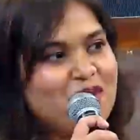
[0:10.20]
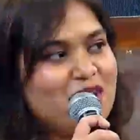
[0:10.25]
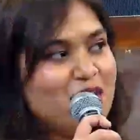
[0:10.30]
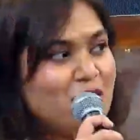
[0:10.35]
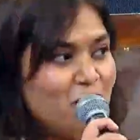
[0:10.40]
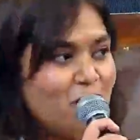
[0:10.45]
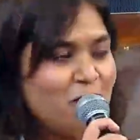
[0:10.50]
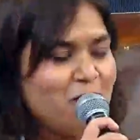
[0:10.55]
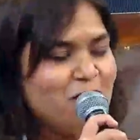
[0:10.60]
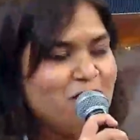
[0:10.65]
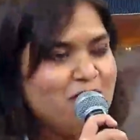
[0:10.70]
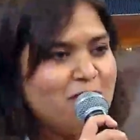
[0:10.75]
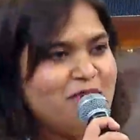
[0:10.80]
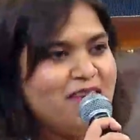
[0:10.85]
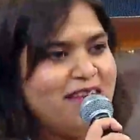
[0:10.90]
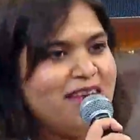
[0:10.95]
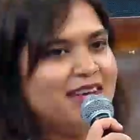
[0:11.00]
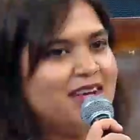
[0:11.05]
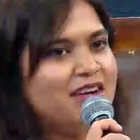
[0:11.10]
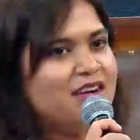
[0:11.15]
we hope will
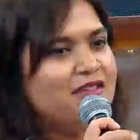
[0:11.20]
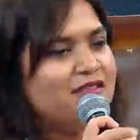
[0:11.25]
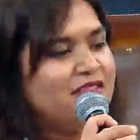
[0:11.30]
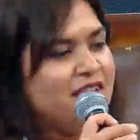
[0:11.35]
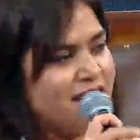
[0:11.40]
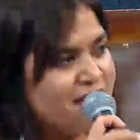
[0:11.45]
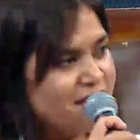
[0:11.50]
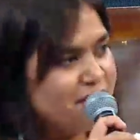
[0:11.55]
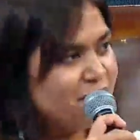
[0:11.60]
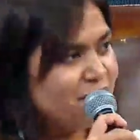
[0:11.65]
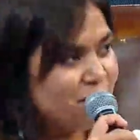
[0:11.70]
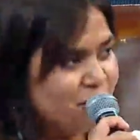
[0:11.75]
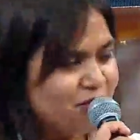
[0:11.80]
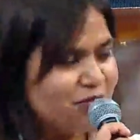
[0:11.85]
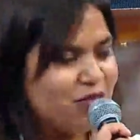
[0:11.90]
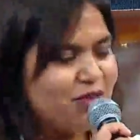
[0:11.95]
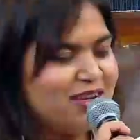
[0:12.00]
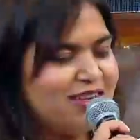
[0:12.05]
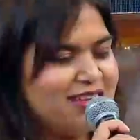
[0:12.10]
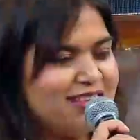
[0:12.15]
be a very
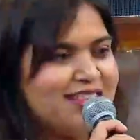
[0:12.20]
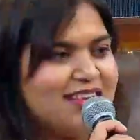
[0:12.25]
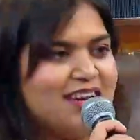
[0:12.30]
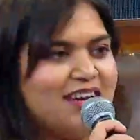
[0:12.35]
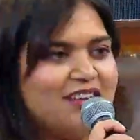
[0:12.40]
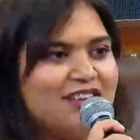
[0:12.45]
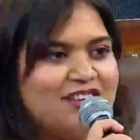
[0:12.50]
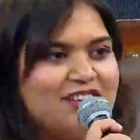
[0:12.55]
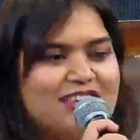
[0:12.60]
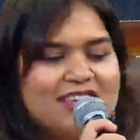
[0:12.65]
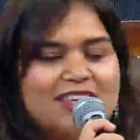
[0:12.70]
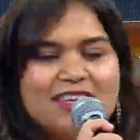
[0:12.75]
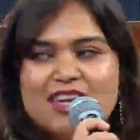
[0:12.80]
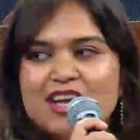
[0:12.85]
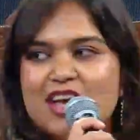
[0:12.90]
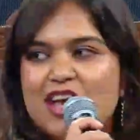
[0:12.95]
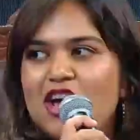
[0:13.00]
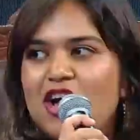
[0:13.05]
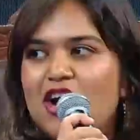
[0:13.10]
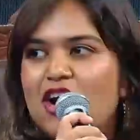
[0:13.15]
fruitful discussion
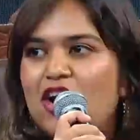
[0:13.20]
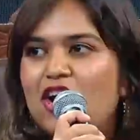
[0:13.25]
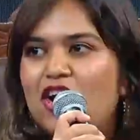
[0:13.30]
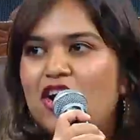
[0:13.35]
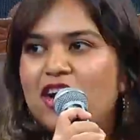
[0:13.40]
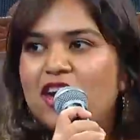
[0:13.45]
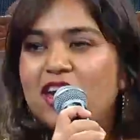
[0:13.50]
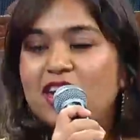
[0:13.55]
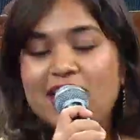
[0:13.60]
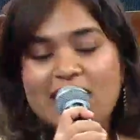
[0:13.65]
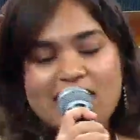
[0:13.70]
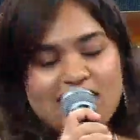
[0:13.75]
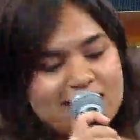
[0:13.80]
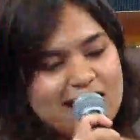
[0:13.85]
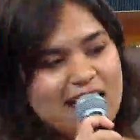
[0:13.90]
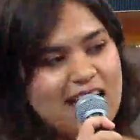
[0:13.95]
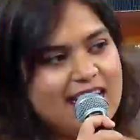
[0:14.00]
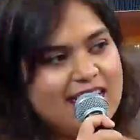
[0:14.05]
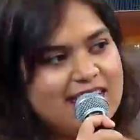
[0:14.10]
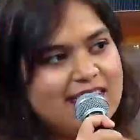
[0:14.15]
on an
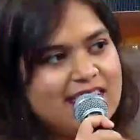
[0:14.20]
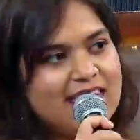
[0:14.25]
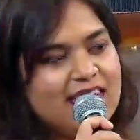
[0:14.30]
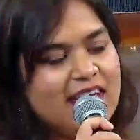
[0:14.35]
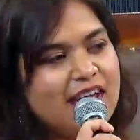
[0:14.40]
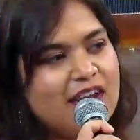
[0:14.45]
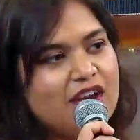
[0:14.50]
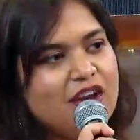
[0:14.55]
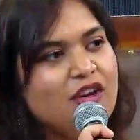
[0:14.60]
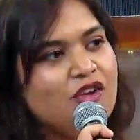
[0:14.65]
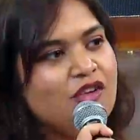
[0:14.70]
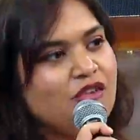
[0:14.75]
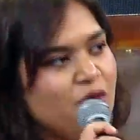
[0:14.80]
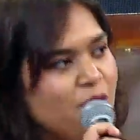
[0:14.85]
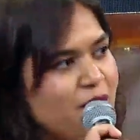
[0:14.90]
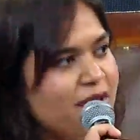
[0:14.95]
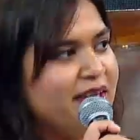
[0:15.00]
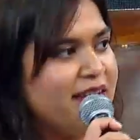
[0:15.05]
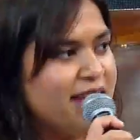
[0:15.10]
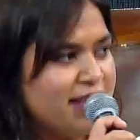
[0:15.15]
exciting and
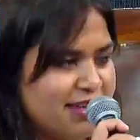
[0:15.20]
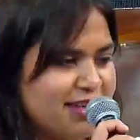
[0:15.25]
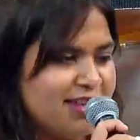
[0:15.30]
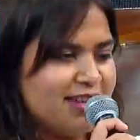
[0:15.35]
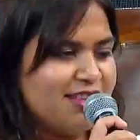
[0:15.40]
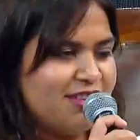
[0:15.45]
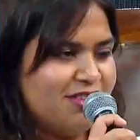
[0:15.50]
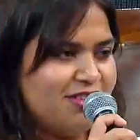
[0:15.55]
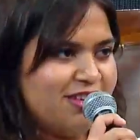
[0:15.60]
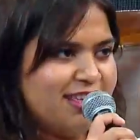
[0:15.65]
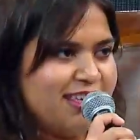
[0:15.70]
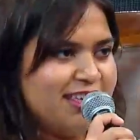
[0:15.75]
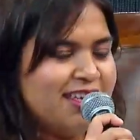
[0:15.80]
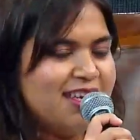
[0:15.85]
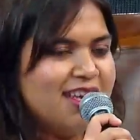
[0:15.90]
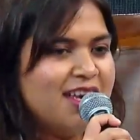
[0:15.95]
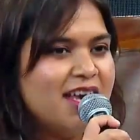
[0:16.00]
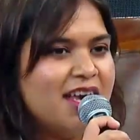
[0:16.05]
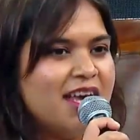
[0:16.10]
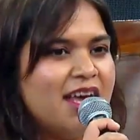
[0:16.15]
growing industry.
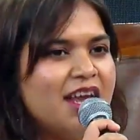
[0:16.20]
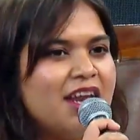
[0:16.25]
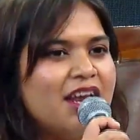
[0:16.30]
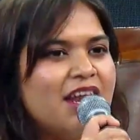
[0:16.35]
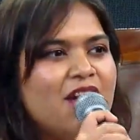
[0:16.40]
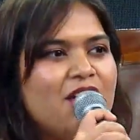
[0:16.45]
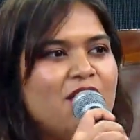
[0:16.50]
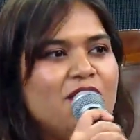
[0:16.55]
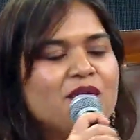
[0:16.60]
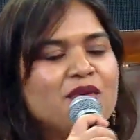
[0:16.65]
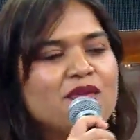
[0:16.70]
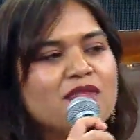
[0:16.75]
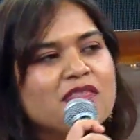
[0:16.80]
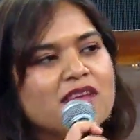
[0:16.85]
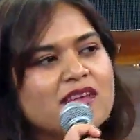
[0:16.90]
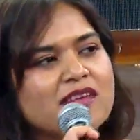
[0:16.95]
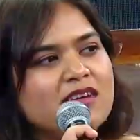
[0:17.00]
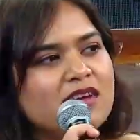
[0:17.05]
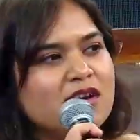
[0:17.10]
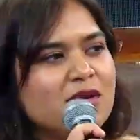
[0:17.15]
Now, the
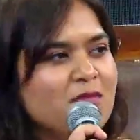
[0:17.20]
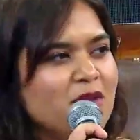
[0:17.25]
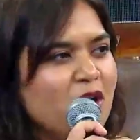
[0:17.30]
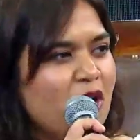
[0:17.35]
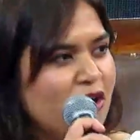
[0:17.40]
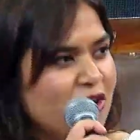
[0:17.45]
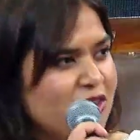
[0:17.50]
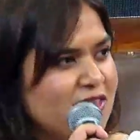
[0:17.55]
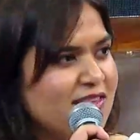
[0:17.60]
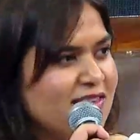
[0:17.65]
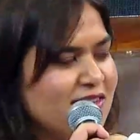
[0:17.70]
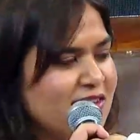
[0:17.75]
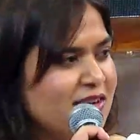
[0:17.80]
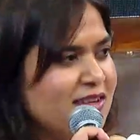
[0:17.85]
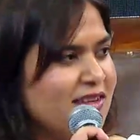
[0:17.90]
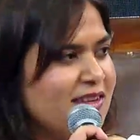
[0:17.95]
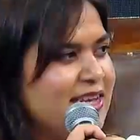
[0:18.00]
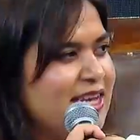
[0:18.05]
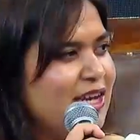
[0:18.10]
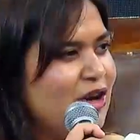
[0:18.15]
term
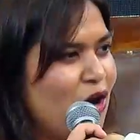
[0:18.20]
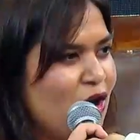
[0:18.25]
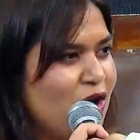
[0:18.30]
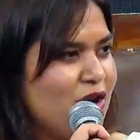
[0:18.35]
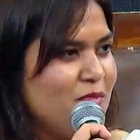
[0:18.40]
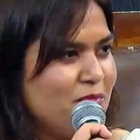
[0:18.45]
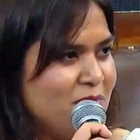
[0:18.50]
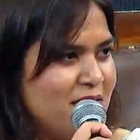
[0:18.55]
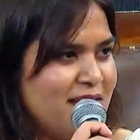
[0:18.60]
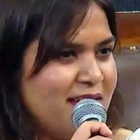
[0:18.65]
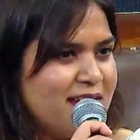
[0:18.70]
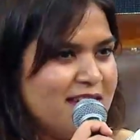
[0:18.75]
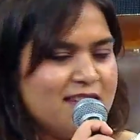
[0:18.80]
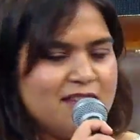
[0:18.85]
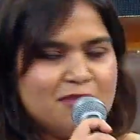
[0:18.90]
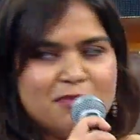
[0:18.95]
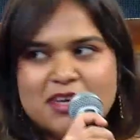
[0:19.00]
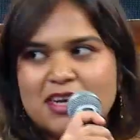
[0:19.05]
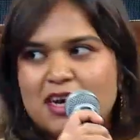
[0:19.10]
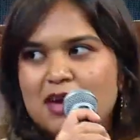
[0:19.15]
concert economy
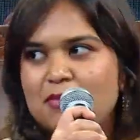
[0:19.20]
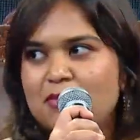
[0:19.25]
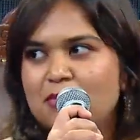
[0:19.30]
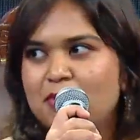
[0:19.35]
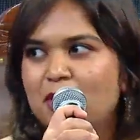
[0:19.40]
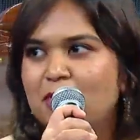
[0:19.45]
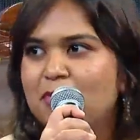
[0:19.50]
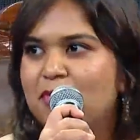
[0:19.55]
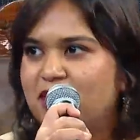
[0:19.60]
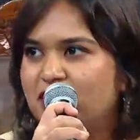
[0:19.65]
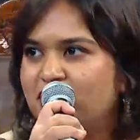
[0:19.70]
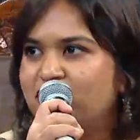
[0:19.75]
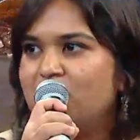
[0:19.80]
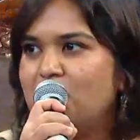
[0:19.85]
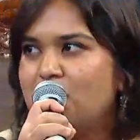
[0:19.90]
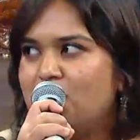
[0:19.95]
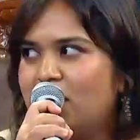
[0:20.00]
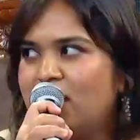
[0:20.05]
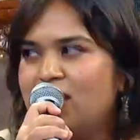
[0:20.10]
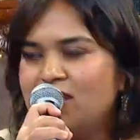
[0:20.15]
has become a bit of a
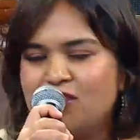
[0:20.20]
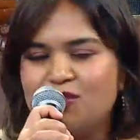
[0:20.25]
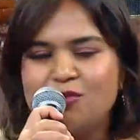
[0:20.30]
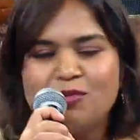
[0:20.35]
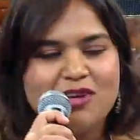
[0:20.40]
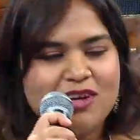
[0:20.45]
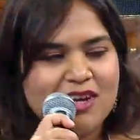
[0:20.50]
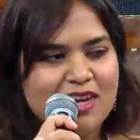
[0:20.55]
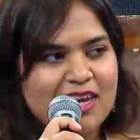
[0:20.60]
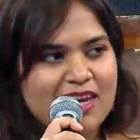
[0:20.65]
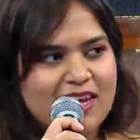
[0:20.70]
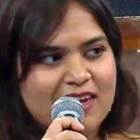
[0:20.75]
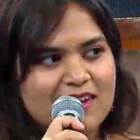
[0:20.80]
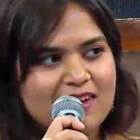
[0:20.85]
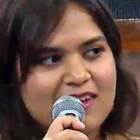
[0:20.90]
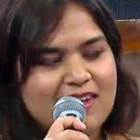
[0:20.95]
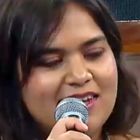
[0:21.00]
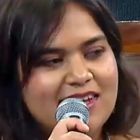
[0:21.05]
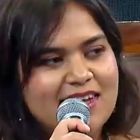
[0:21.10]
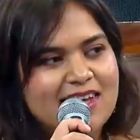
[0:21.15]
buzzword
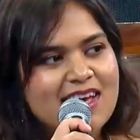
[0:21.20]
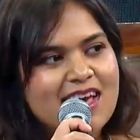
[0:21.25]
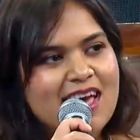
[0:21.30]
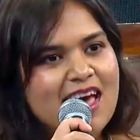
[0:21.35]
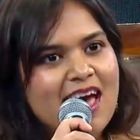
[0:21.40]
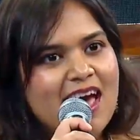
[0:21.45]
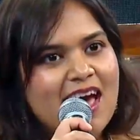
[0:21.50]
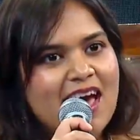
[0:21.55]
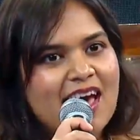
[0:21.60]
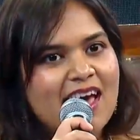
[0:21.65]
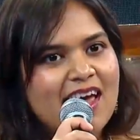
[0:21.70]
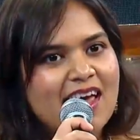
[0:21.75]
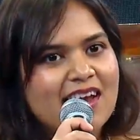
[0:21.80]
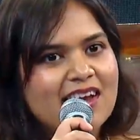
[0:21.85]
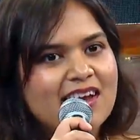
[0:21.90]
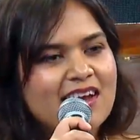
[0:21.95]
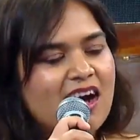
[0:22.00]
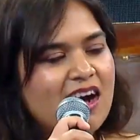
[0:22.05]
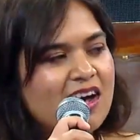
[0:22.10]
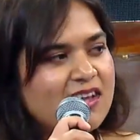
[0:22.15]
lately,
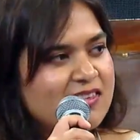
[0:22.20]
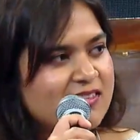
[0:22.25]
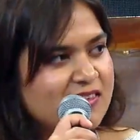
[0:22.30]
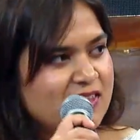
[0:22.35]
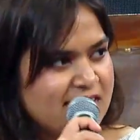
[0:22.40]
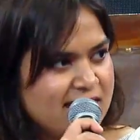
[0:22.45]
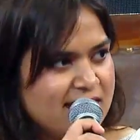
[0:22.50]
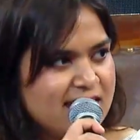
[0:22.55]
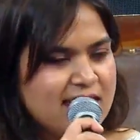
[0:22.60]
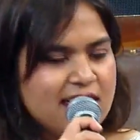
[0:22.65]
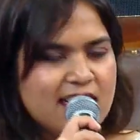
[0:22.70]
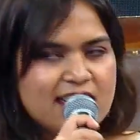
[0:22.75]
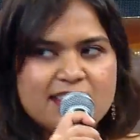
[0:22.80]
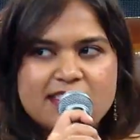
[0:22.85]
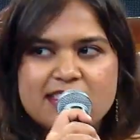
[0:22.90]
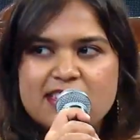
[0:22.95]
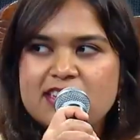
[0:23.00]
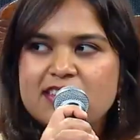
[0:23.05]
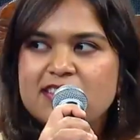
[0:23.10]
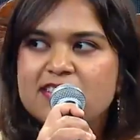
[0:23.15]
and our city has
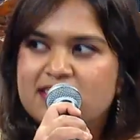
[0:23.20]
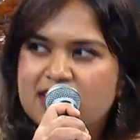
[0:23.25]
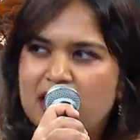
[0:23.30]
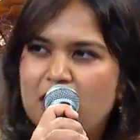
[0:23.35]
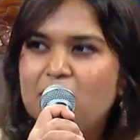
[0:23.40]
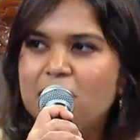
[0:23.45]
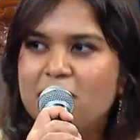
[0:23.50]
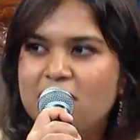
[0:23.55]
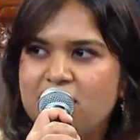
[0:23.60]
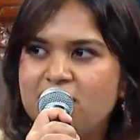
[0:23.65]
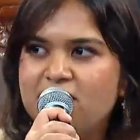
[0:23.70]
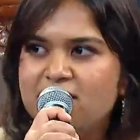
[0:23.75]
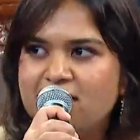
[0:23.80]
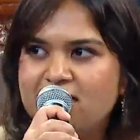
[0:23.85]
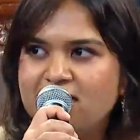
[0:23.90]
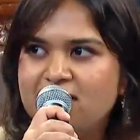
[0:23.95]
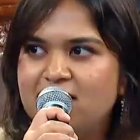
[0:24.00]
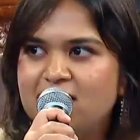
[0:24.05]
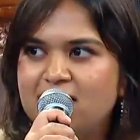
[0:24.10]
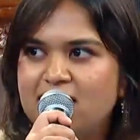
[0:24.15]
seen some
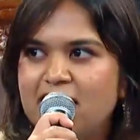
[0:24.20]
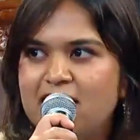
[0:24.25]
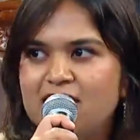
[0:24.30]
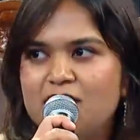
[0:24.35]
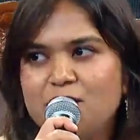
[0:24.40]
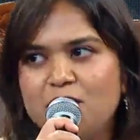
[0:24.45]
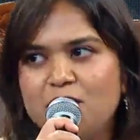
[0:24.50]
interest as a